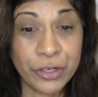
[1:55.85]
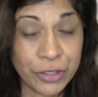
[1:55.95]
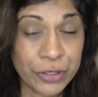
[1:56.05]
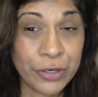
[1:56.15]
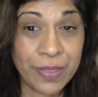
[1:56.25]

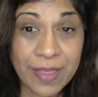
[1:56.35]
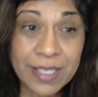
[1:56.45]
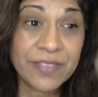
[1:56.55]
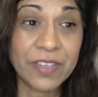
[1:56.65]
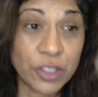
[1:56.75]
return
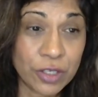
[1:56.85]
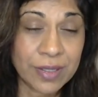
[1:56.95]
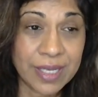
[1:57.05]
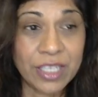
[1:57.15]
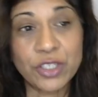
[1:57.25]
this
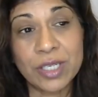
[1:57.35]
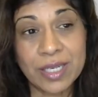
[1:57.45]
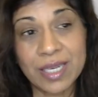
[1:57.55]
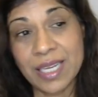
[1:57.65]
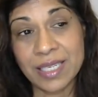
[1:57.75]
visualization